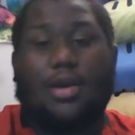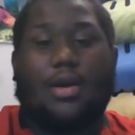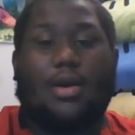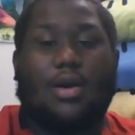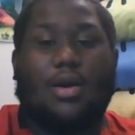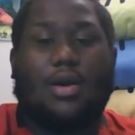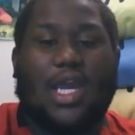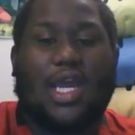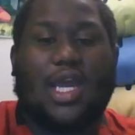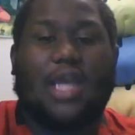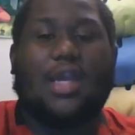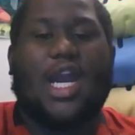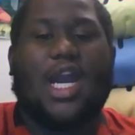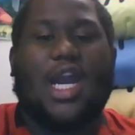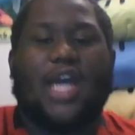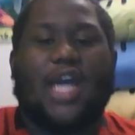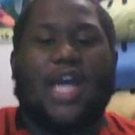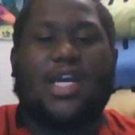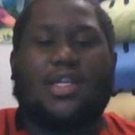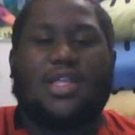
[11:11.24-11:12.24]
Okay, you
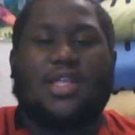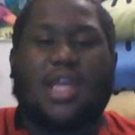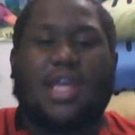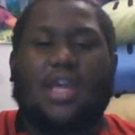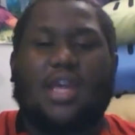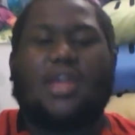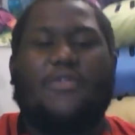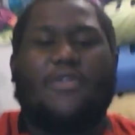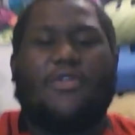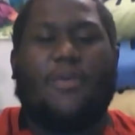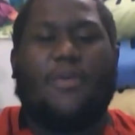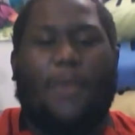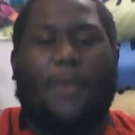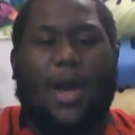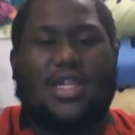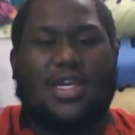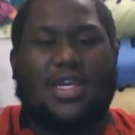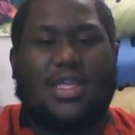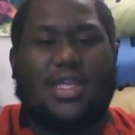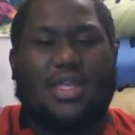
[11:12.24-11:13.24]
guys, thank you for
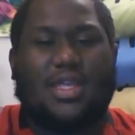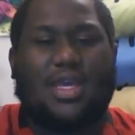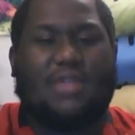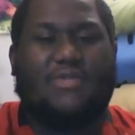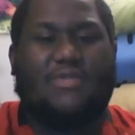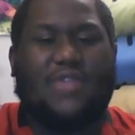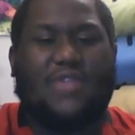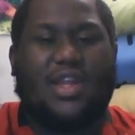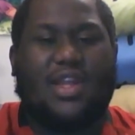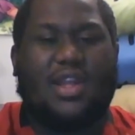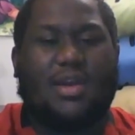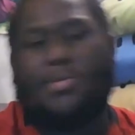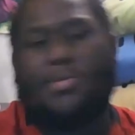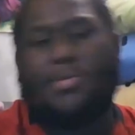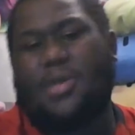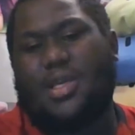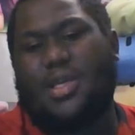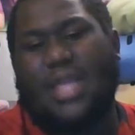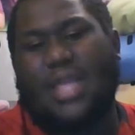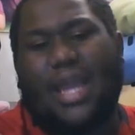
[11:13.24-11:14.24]
watching this video.
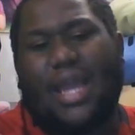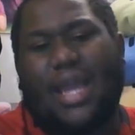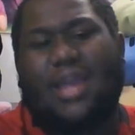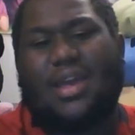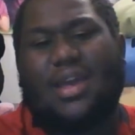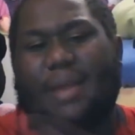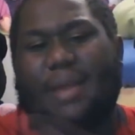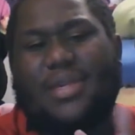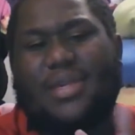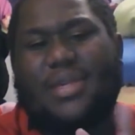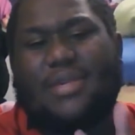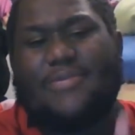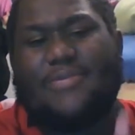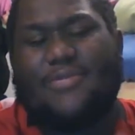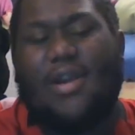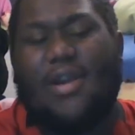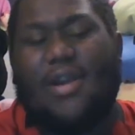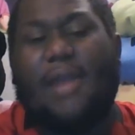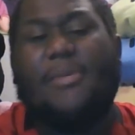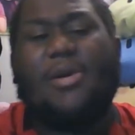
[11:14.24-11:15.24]
Please like, comment,
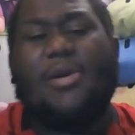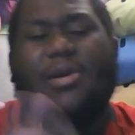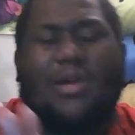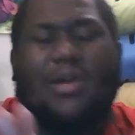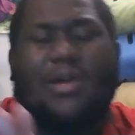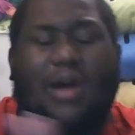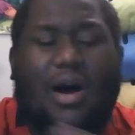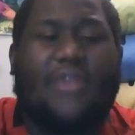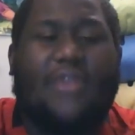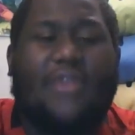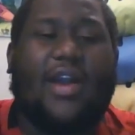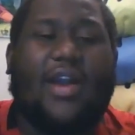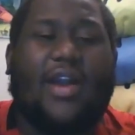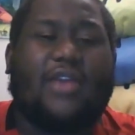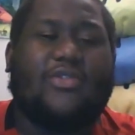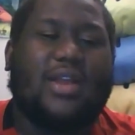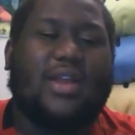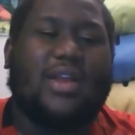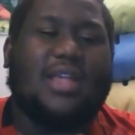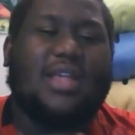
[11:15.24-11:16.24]
subscribe, all that
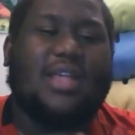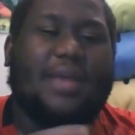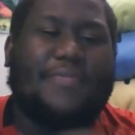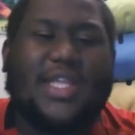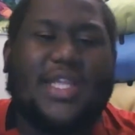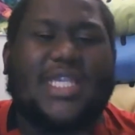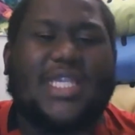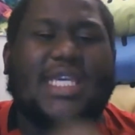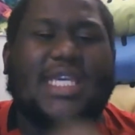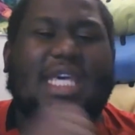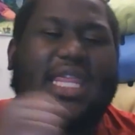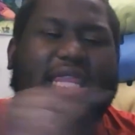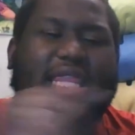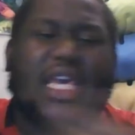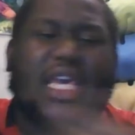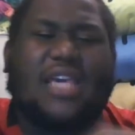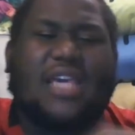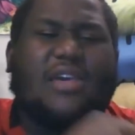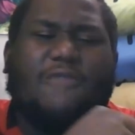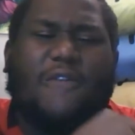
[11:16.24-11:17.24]
great stuff. Once again,
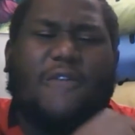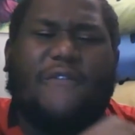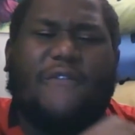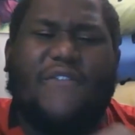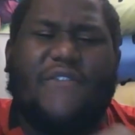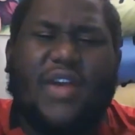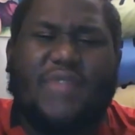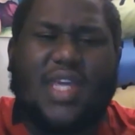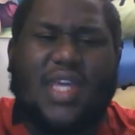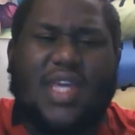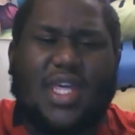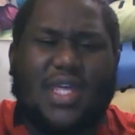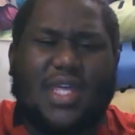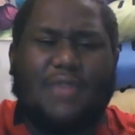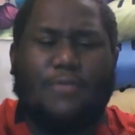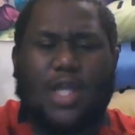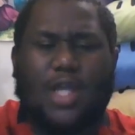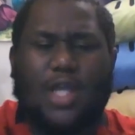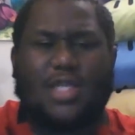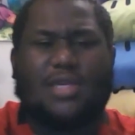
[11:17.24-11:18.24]
thank you for
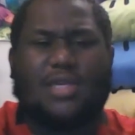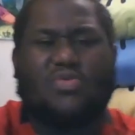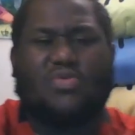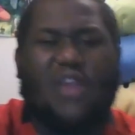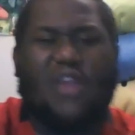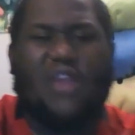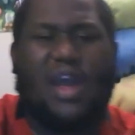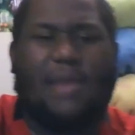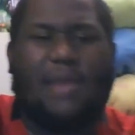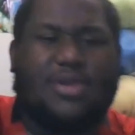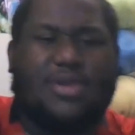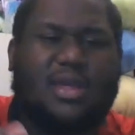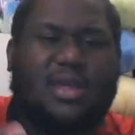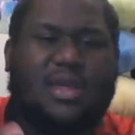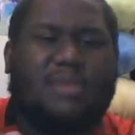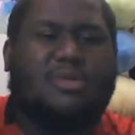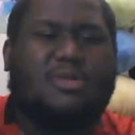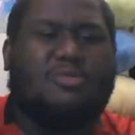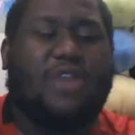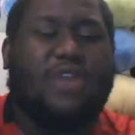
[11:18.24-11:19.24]
51 subscribers.
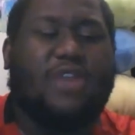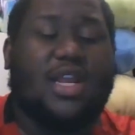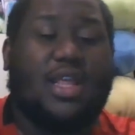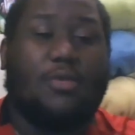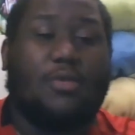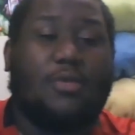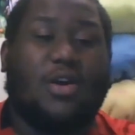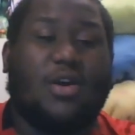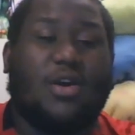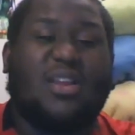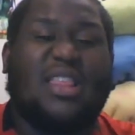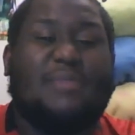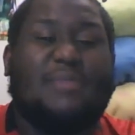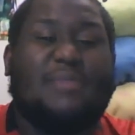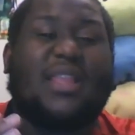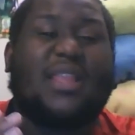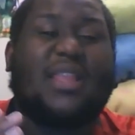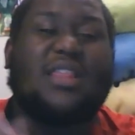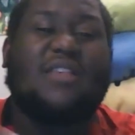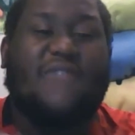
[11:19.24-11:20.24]
Keep spreading the word. Let's
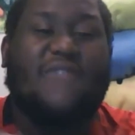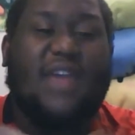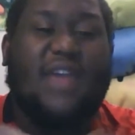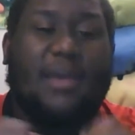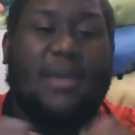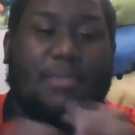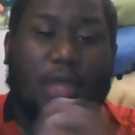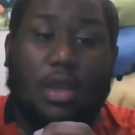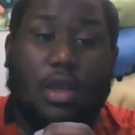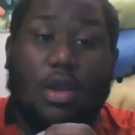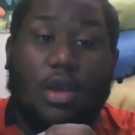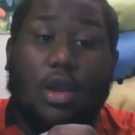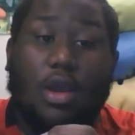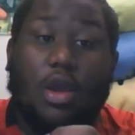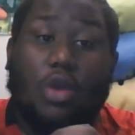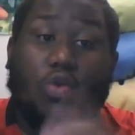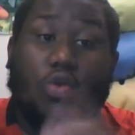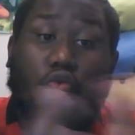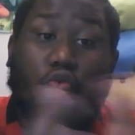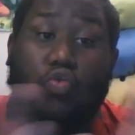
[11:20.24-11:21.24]
make this family
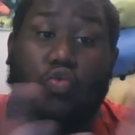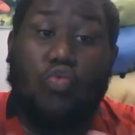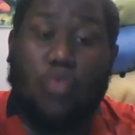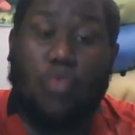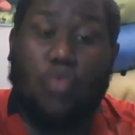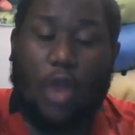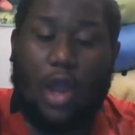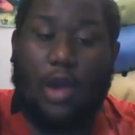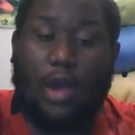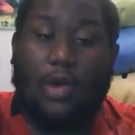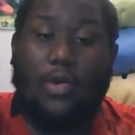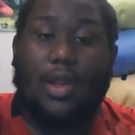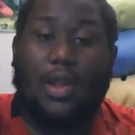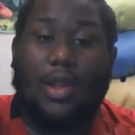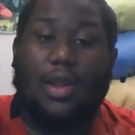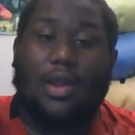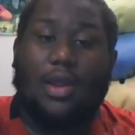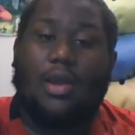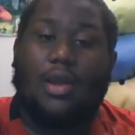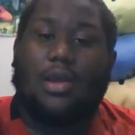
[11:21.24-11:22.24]
grow.
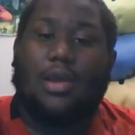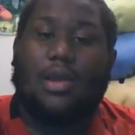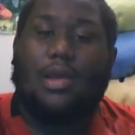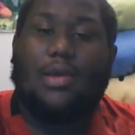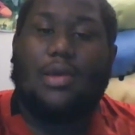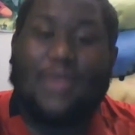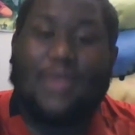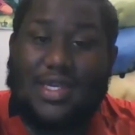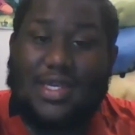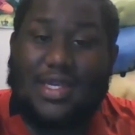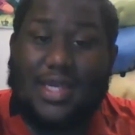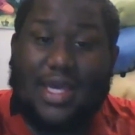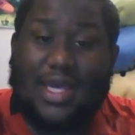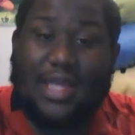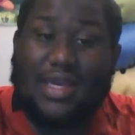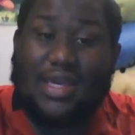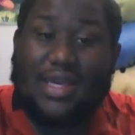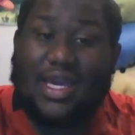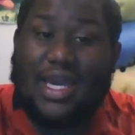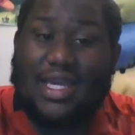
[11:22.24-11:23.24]
Once
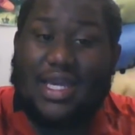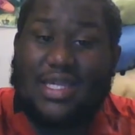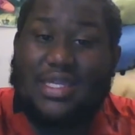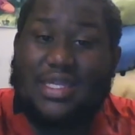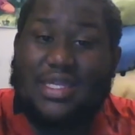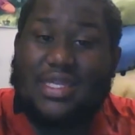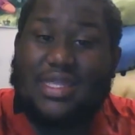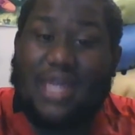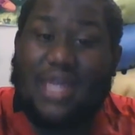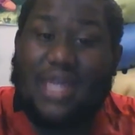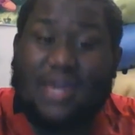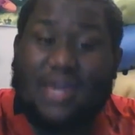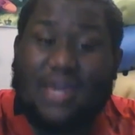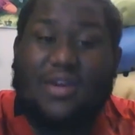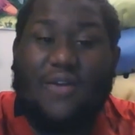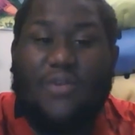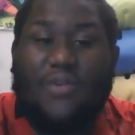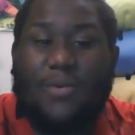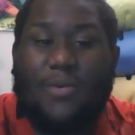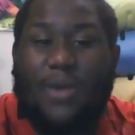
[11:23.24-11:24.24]
again, you guys, thank
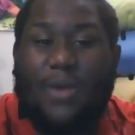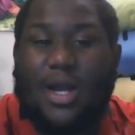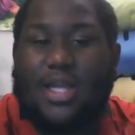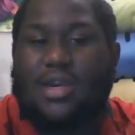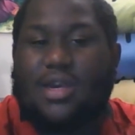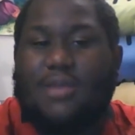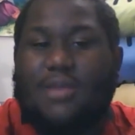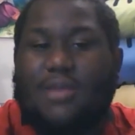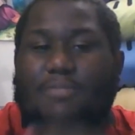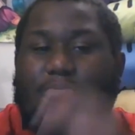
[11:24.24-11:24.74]
you for watching